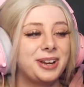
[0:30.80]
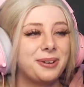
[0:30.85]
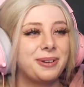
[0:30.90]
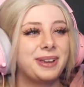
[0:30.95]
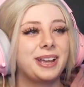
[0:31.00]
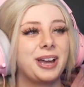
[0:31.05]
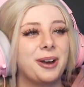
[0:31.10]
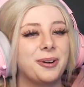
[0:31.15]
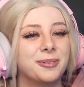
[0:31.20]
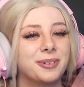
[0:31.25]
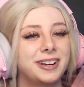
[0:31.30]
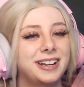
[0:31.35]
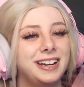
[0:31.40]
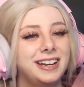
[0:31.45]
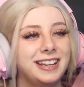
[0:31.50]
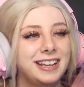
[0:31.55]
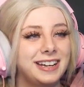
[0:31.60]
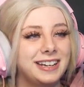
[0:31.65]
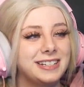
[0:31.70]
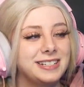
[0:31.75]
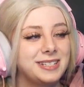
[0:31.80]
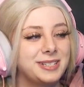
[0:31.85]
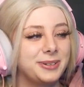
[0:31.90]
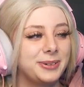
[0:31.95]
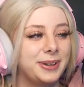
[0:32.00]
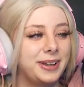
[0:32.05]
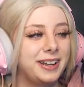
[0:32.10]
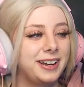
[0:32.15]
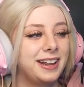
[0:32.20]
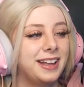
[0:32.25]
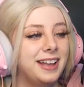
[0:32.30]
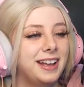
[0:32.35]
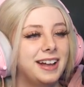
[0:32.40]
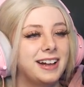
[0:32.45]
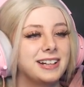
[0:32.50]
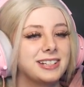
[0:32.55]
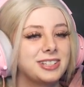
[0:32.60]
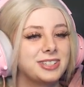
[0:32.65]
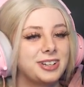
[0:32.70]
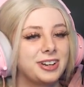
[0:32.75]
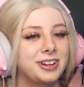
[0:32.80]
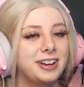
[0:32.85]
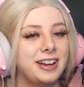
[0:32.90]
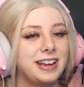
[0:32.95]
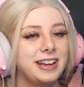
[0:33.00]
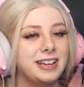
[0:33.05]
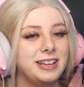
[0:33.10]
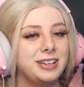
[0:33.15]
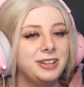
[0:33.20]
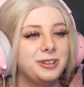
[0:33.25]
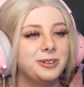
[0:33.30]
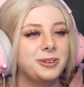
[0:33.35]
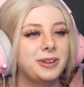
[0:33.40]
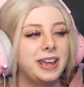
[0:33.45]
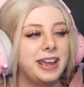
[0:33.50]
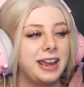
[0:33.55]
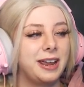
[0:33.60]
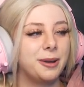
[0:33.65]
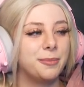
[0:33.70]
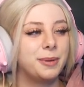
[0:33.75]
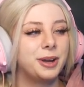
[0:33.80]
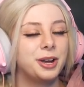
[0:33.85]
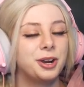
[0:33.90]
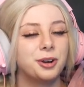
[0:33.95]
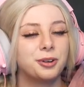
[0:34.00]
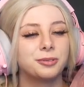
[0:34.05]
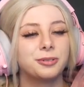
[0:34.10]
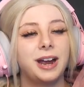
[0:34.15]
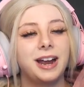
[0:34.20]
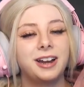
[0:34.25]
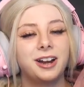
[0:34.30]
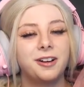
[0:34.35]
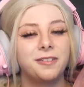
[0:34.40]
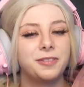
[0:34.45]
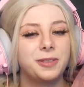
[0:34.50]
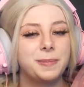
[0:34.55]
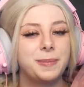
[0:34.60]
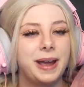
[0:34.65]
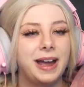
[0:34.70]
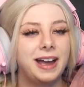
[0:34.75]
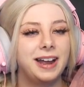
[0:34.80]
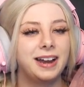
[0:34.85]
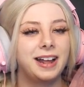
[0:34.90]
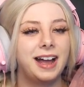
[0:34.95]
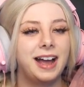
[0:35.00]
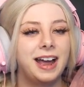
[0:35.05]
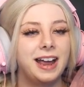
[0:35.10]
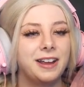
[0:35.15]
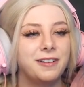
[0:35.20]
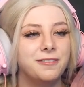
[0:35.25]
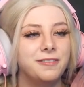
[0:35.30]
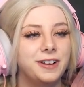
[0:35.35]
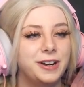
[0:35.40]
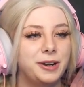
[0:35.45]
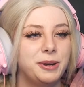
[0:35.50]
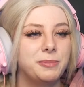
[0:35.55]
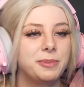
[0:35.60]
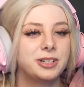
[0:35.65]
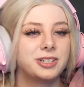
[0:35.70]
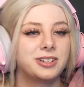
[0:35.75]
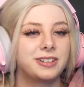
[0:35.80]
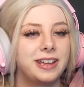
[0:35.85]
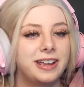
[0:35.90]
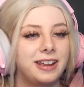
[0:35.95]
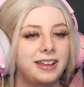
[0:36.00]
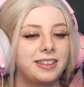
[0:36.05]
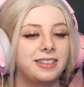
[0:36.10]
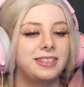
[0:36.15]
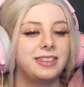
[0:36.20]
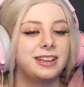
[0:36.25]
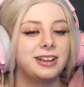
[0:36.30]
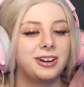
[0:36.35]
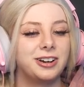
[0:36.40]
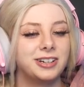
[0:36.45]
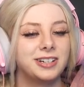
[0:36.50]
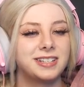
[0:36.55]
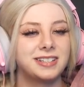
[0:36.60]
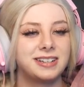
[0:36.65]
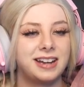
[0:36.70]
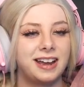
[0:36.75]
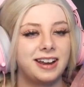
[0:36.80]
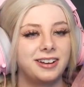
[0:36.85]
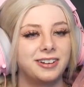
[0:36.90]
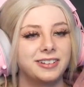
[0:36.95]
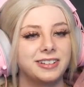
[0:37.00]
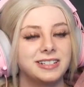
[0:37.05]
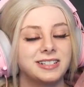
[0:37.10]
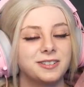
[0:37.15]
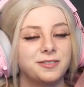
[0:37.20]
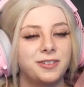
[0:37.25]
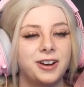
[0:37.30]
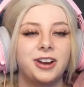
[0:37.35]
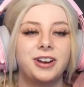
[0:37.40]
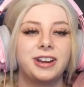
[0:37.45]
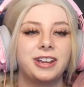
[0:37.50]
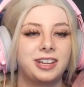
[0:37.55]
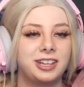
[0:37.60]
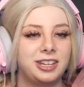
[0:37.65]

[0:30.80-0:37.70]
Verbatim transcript: here we go, we're gonna get into it, start a new game. Right off the bat, I very much like the art style. It's very